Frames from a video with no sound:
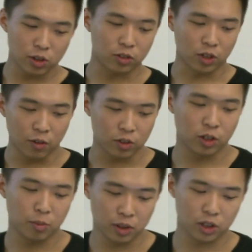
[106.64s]
itself is
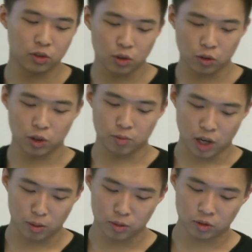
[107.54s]
typically two or three
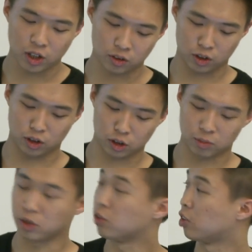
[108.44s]
problems testing your
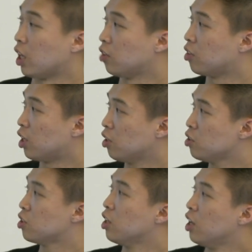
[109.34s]
computer science
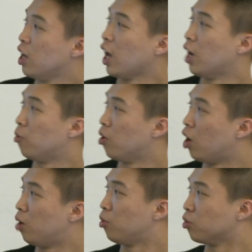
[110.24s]
knowledge, and it will
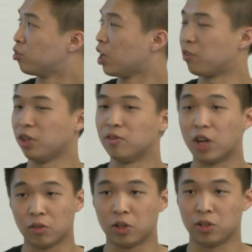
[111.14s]
almost definitely
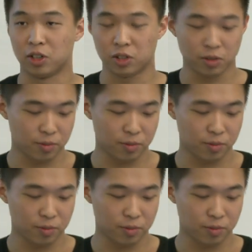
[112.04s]
involve coding.